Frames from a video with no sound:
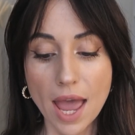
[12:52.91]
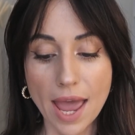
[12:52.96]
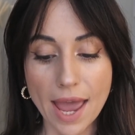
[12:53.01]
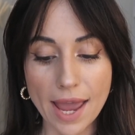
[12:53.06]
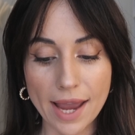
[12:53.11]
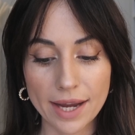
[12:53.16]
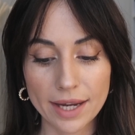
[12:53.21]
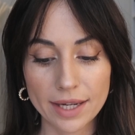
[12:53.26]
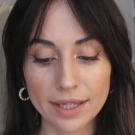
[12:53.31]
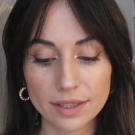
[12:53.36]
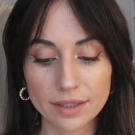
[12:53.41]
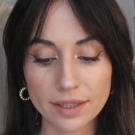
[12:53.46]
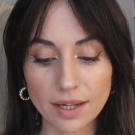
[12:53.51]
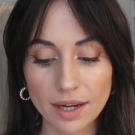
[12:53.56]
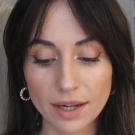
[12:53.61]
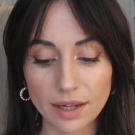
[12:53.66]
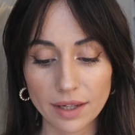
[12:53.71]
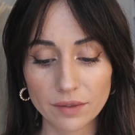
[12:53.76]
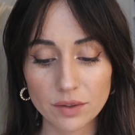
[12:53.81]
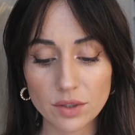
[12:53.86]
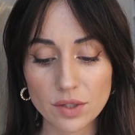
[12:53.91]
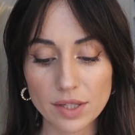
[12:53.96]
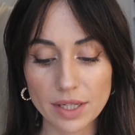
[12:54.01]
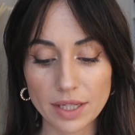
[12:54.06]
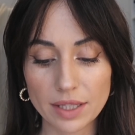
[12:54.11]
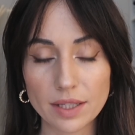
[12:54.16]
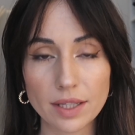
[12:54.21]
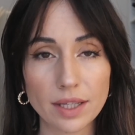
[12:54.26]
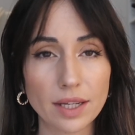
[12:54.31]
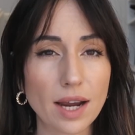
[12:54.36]
And I have to
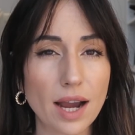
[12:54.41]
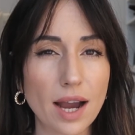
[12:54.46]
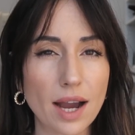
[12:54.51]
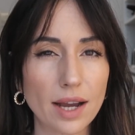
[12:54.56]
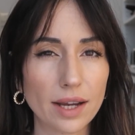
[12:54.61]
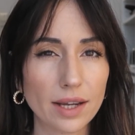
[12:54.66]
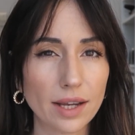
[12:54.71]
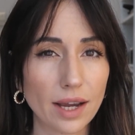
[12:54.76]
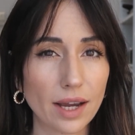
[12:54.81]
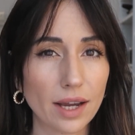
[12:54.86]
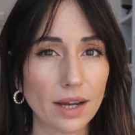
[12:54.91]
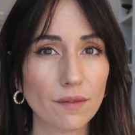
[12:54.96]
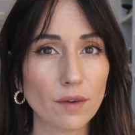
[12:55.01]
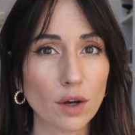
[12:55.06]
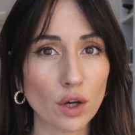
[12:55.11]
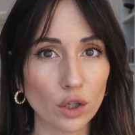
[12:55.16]
say that I have